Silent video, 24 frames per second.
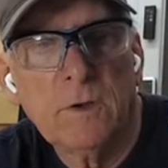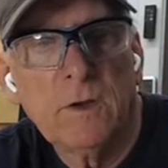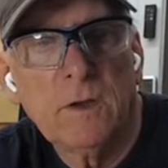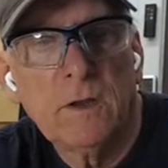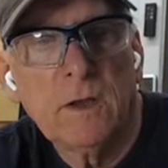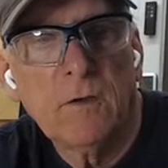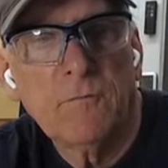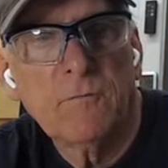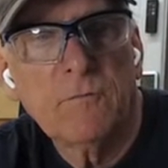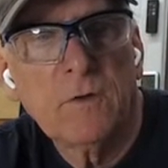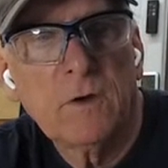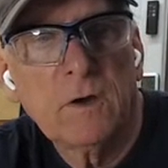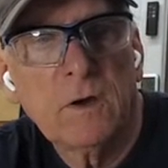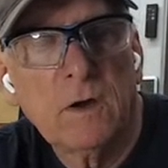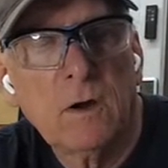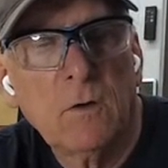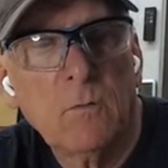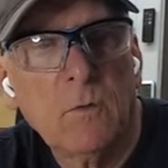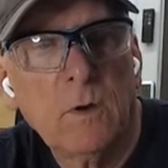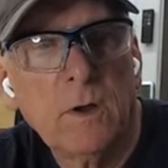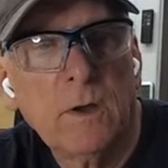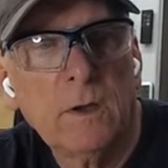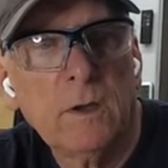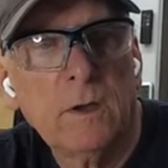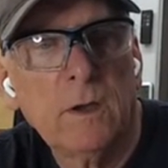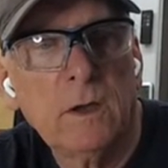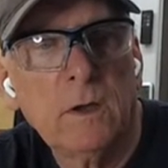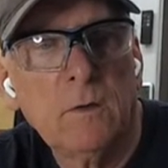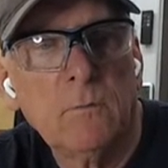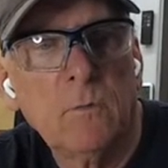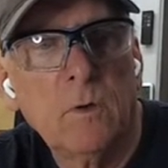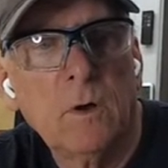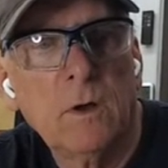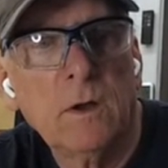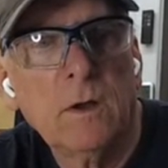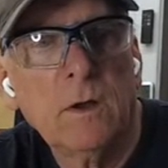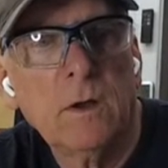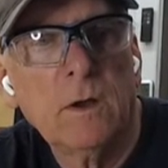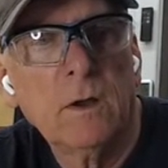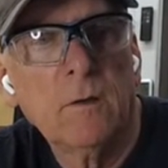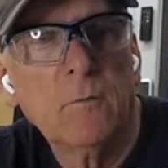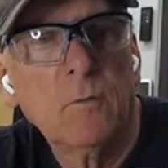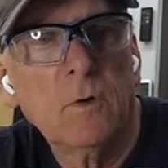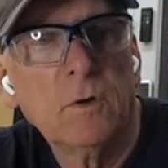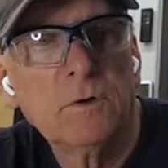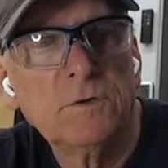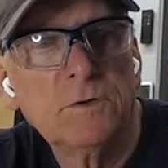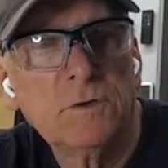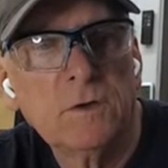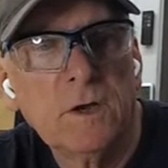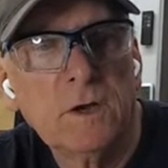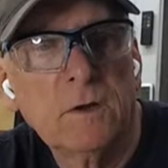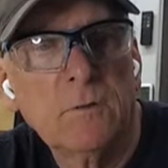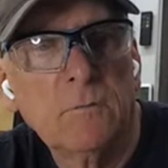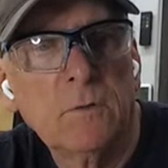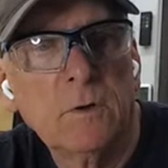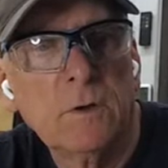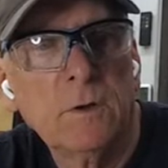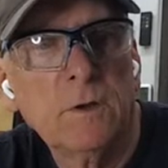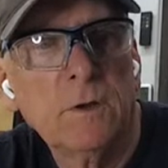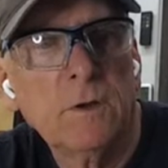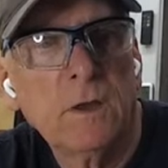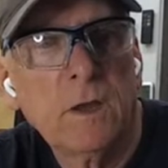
you can't figure out why you need one, and then once you get one,